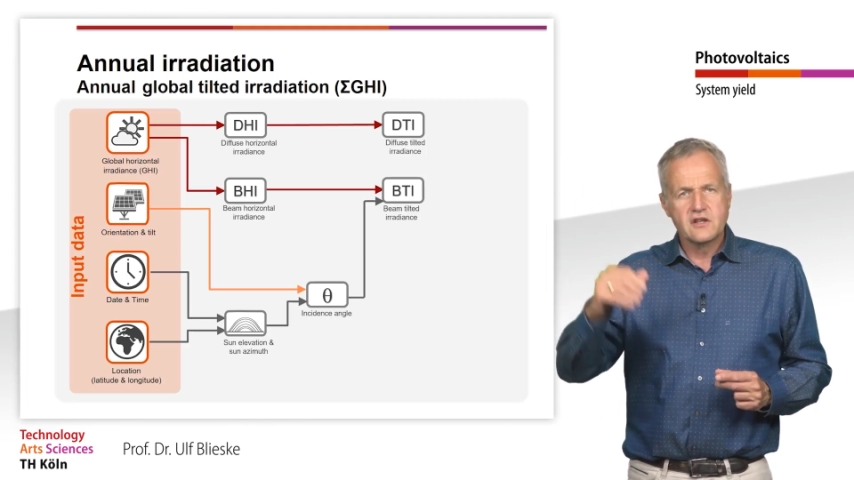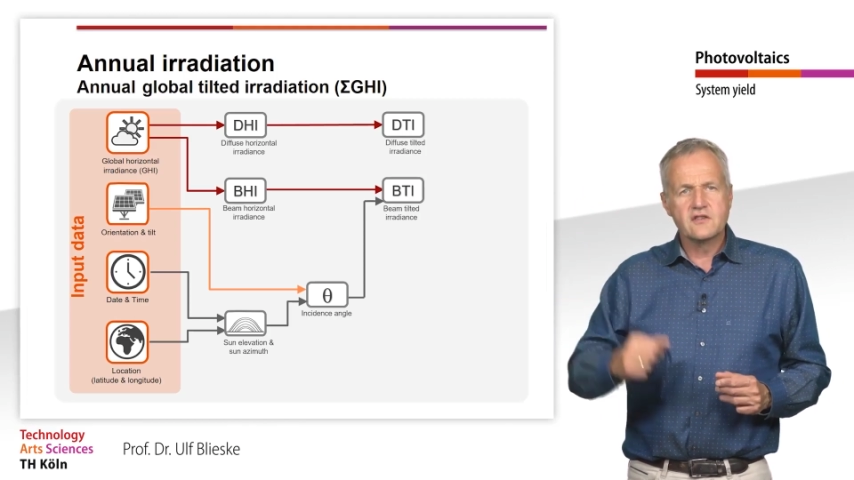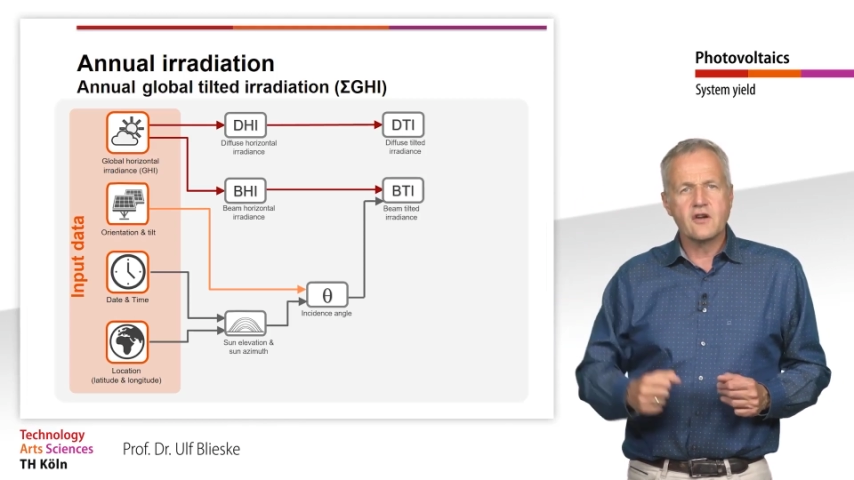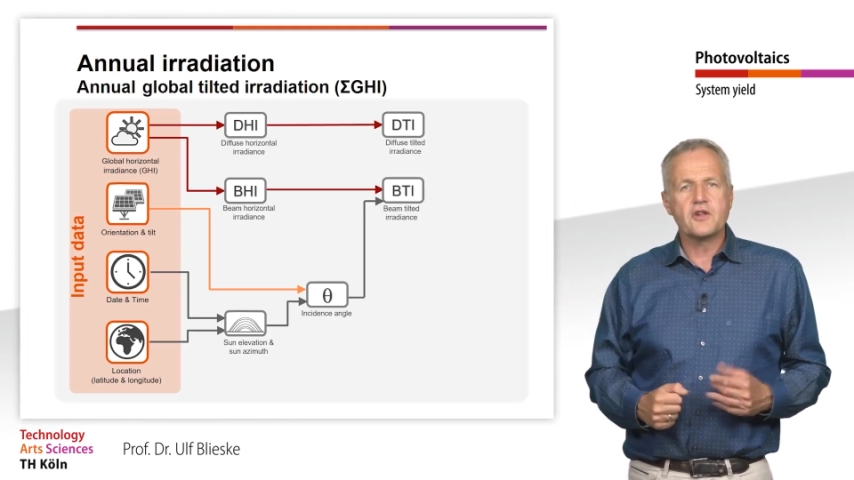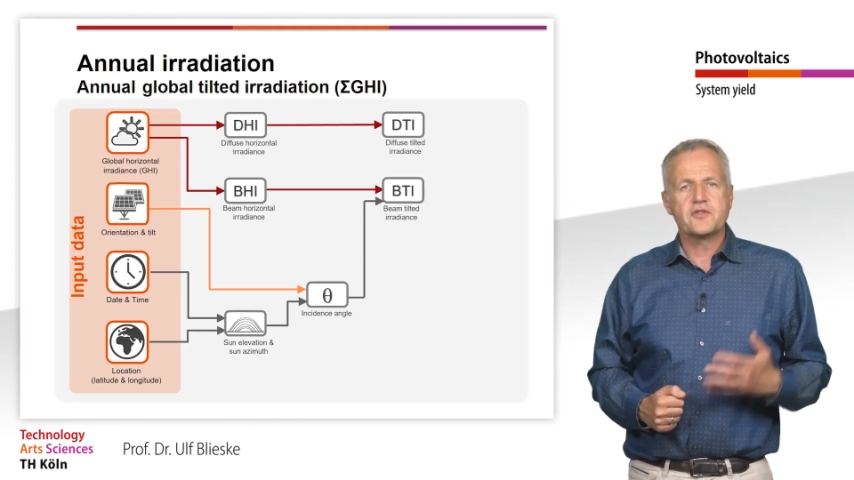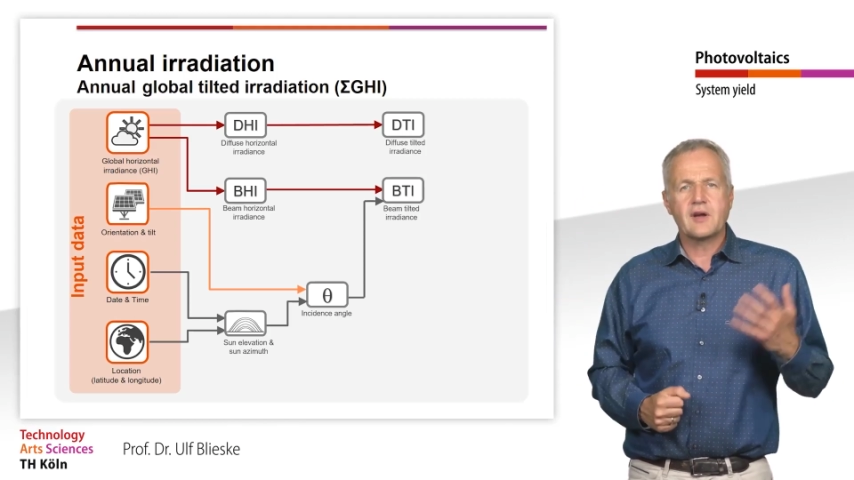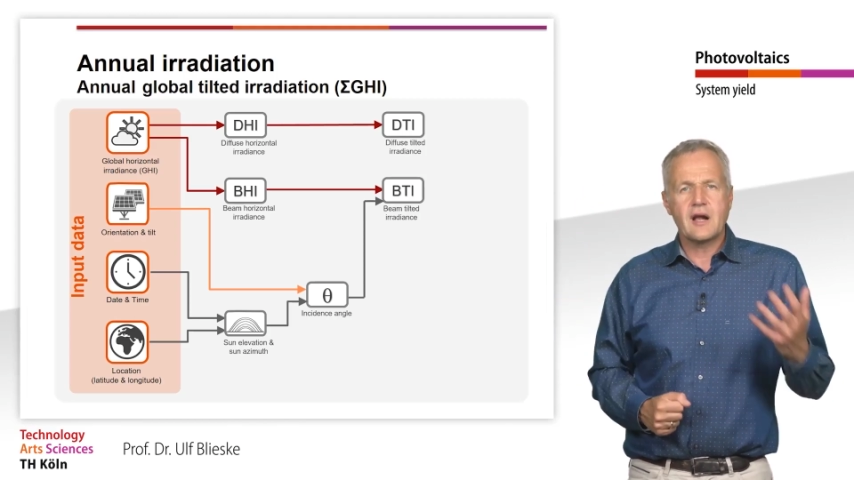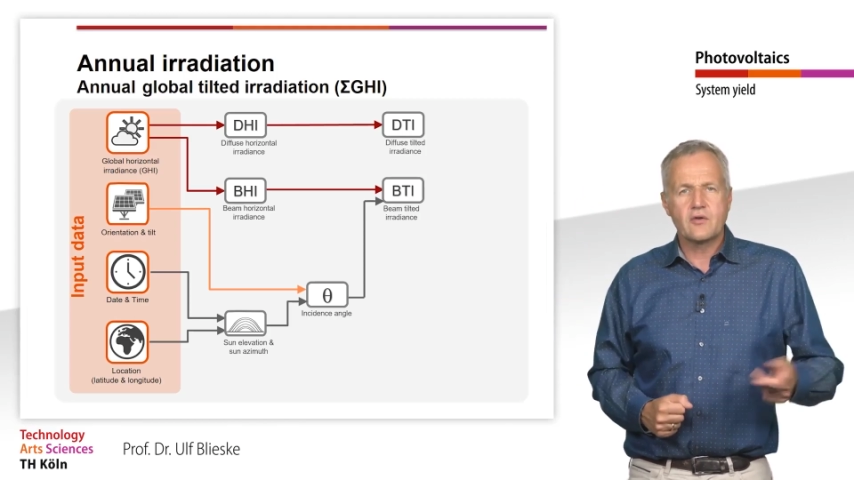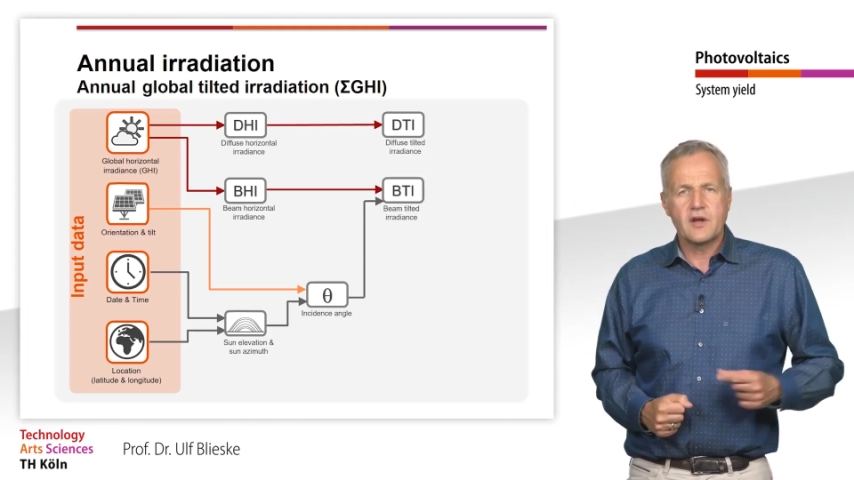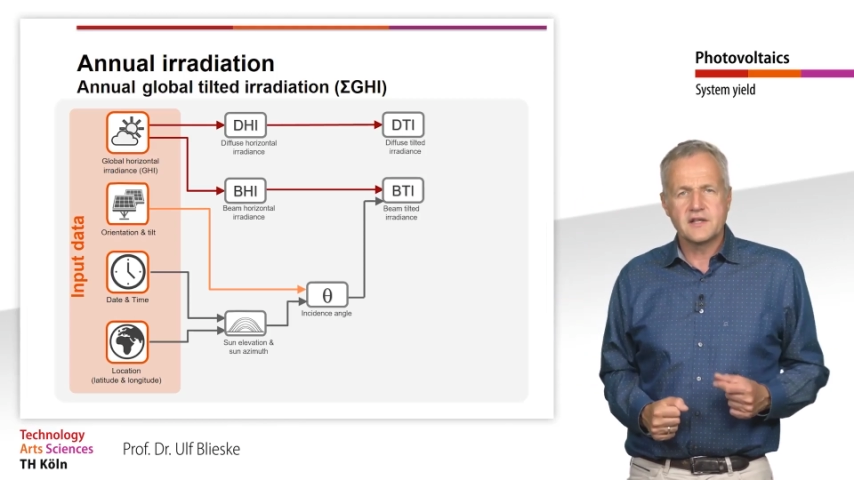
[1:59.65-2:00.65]
is also
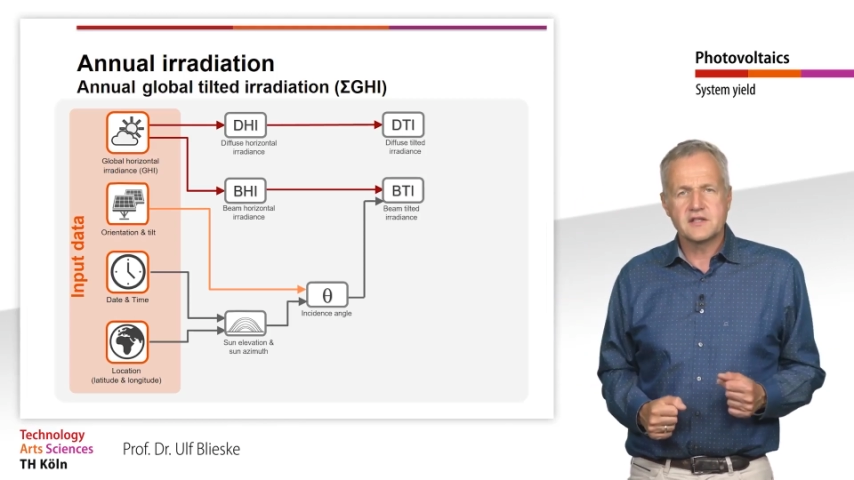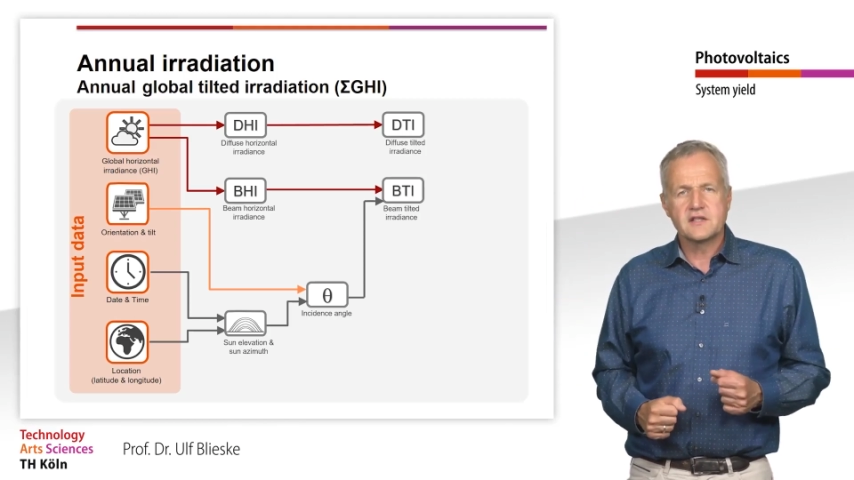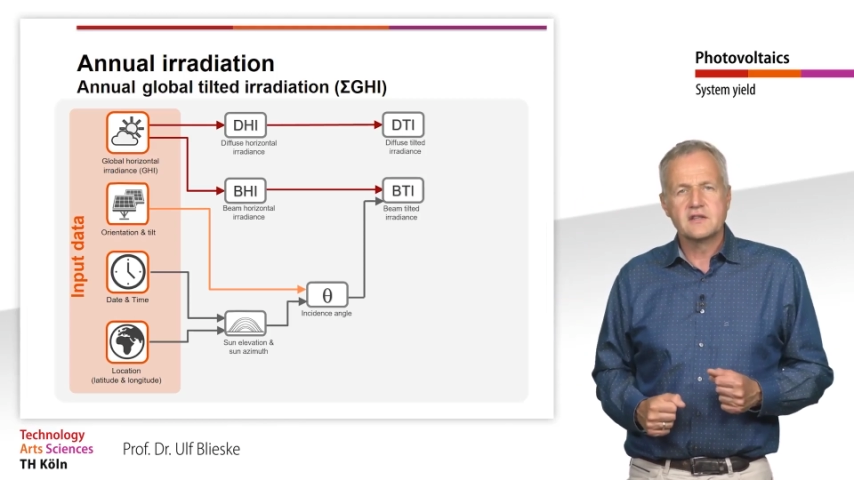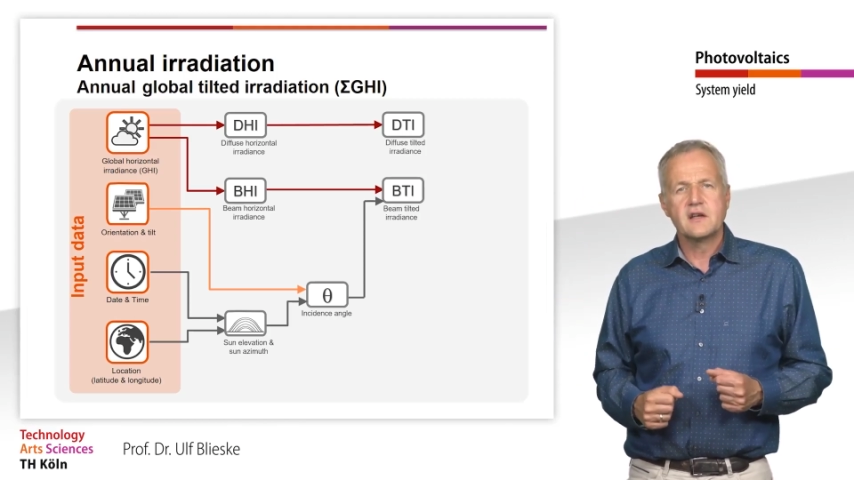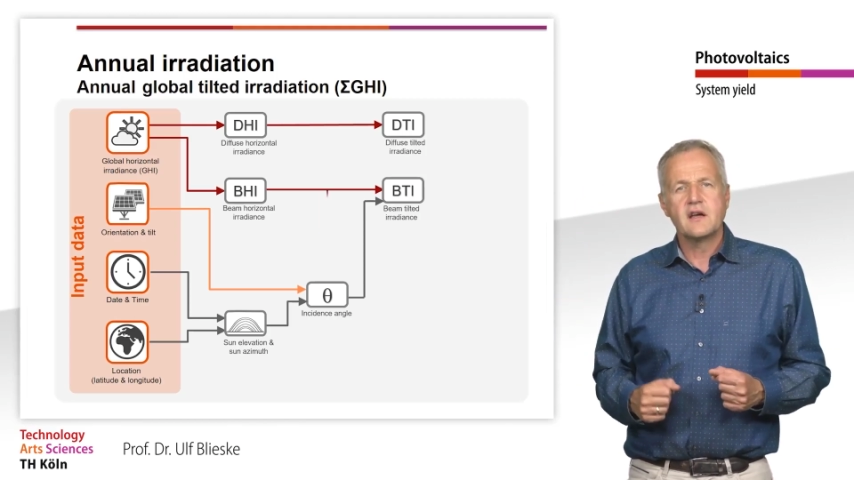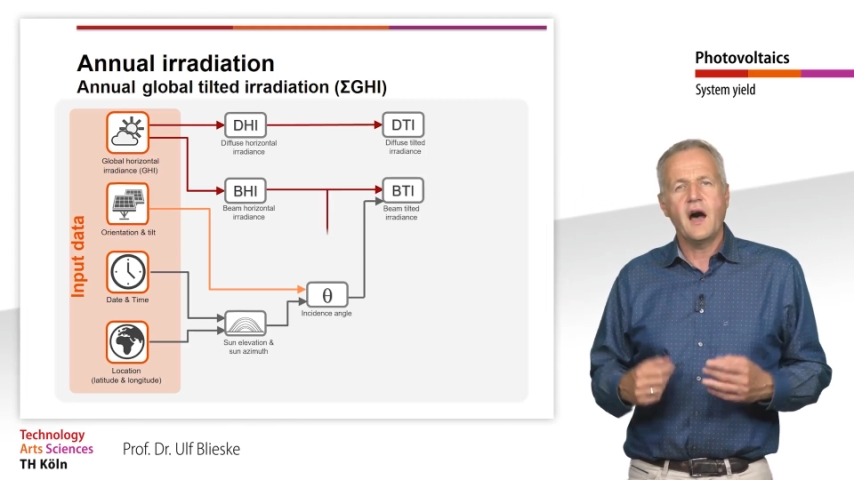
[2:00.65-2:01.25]
calculated.